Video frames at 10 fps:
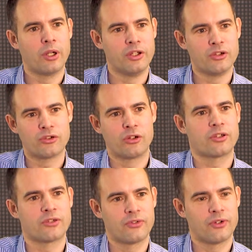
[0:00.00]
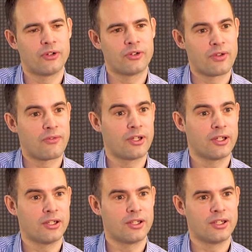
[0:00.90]
when he searches for
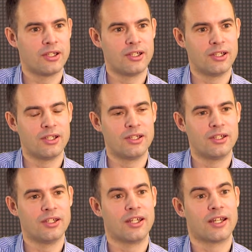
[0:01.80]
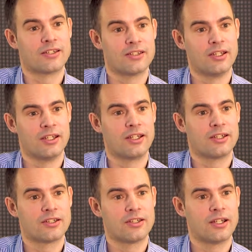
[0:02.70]
something, he, he gets the
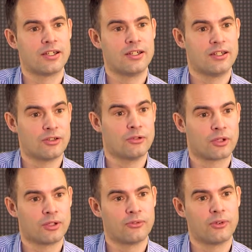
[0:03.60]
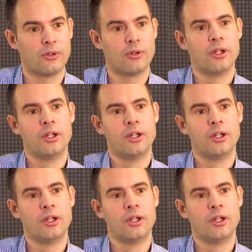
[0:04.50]
hits that he's looking for.